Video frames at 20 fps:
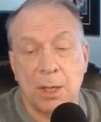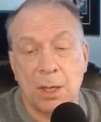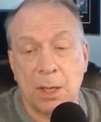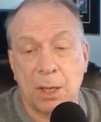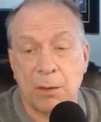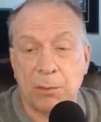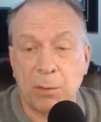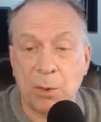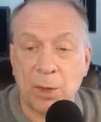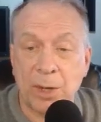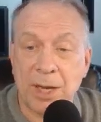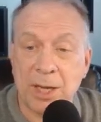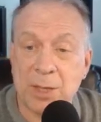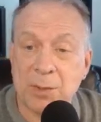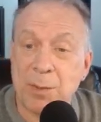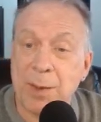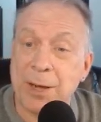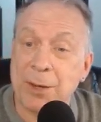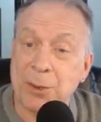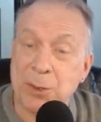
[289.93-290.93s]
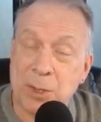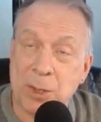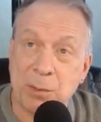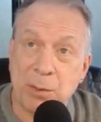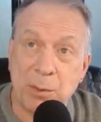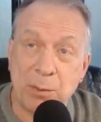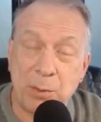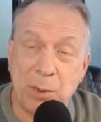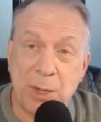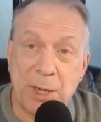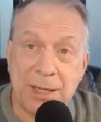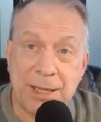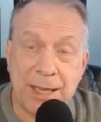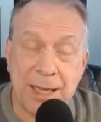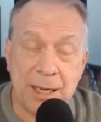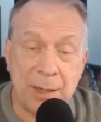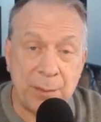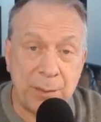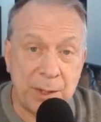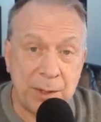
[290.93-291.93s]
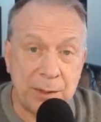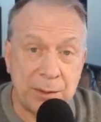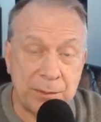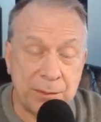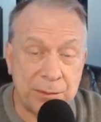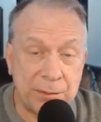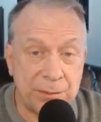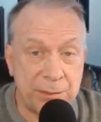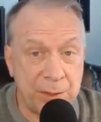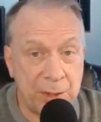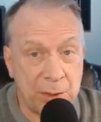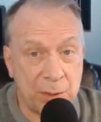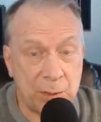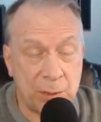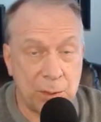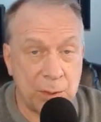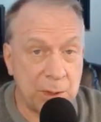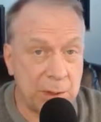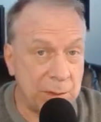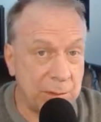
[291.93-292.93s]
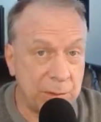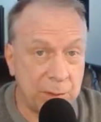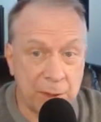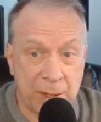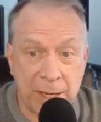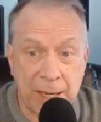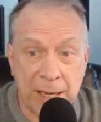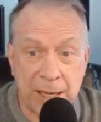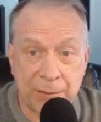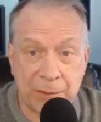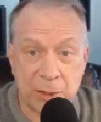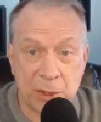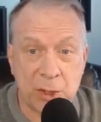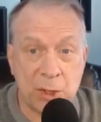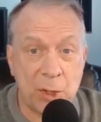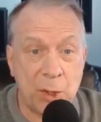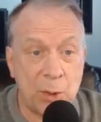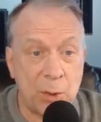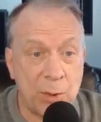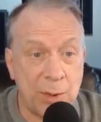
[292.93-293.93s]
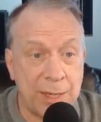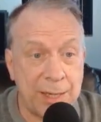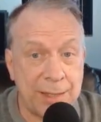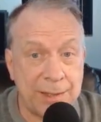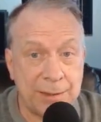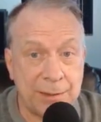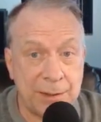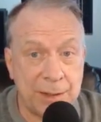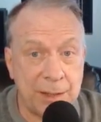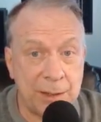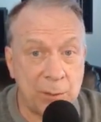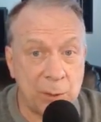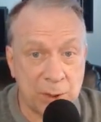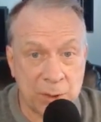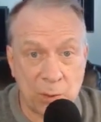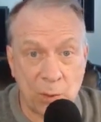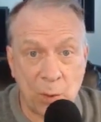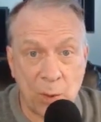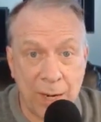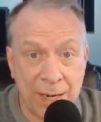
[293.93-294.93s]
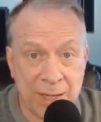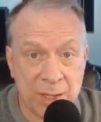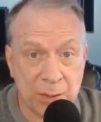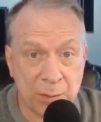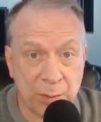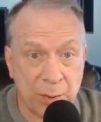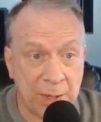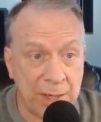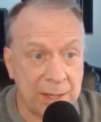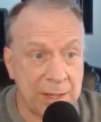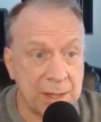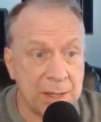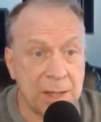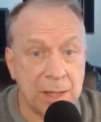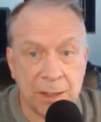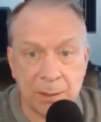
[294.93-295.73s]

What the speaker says: forecast models that were putting that above, a foot and a half of snow, and it wasn't widespread,